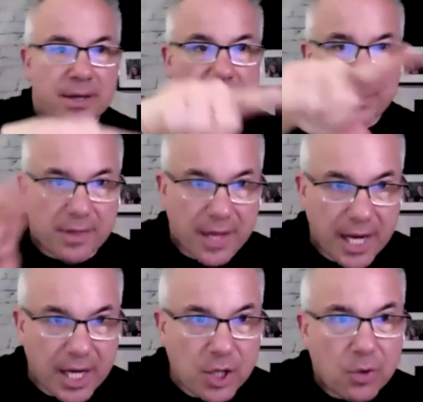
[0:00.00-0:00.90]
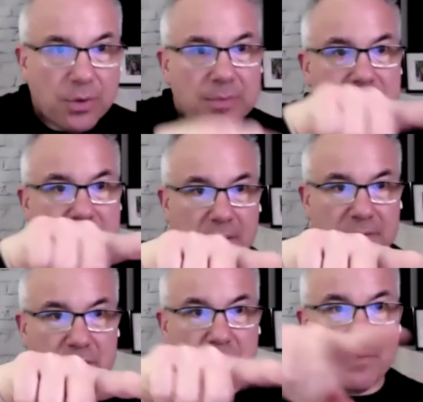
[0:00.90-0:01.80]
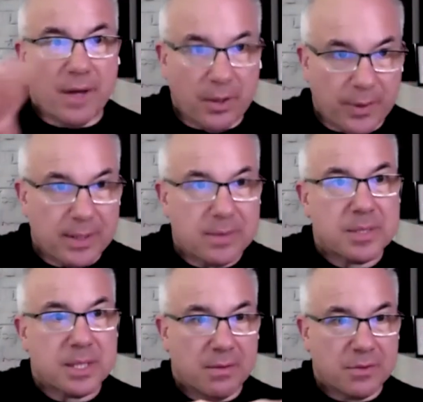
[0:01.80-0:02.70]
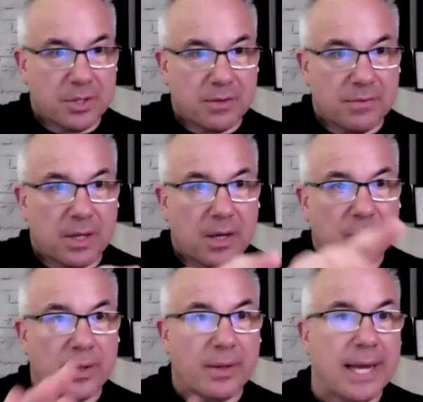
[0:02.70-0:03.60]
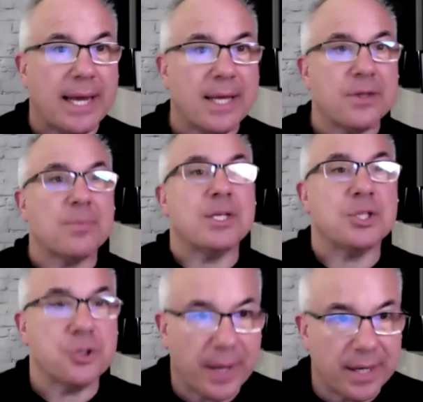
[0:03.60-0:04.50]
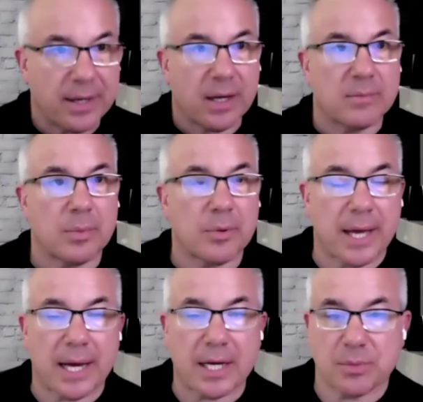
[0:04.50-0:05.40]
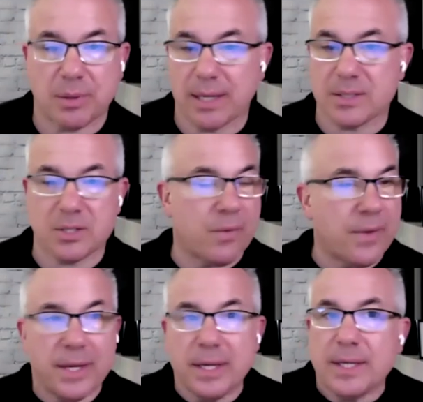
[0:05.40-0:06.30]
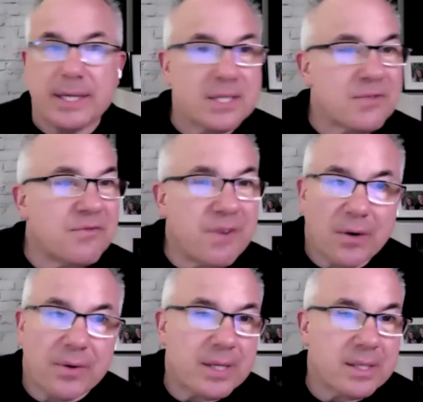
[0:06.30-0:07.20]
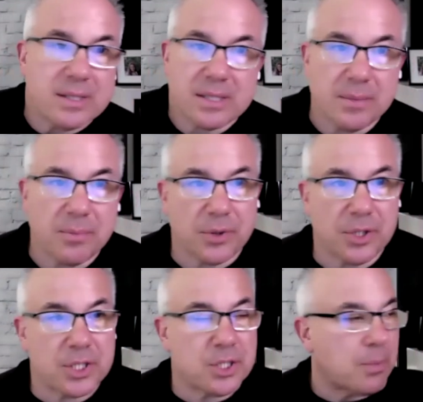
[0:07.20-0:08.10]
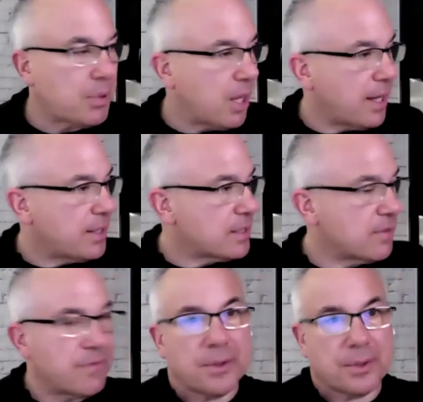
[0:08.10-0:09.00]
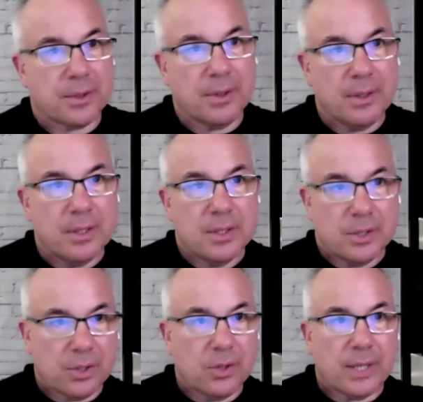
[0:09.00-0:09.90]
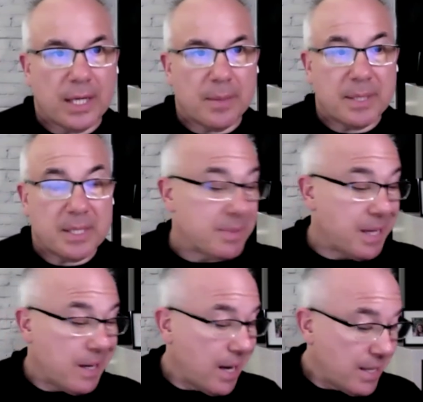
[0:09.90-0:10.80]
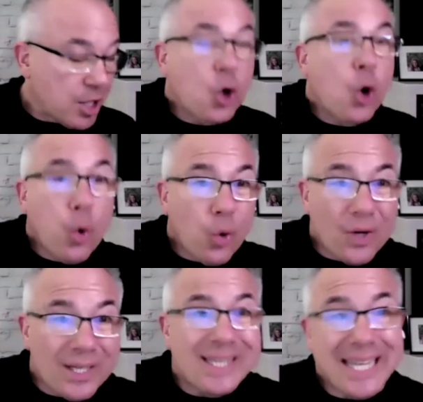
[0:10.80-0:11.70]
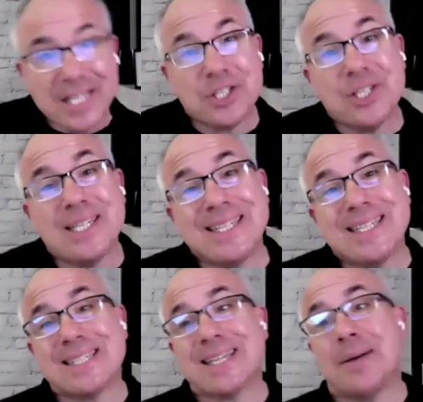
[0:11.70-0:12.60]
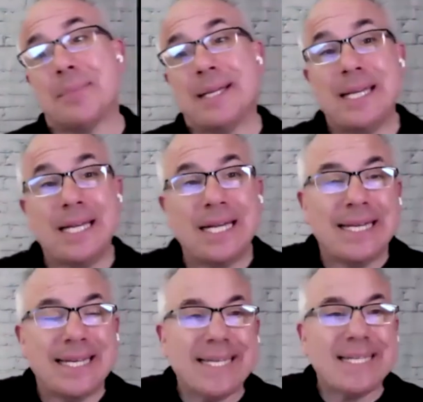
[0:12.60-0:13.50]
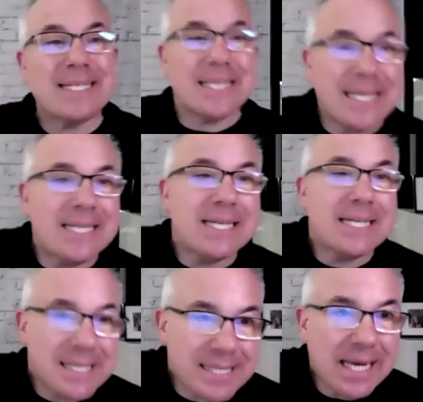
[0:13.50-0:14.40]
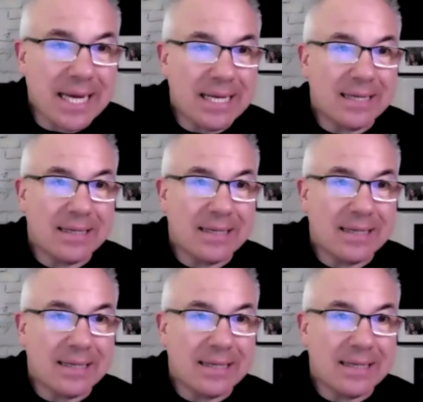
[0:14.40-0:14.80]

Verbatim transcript: they know themselves to evaluate themselves on the flywheel and they're being trained to come up with action plans. So it's very simple. You just apply it as a filter to look at a piece of and, and the correlation in this company is insane.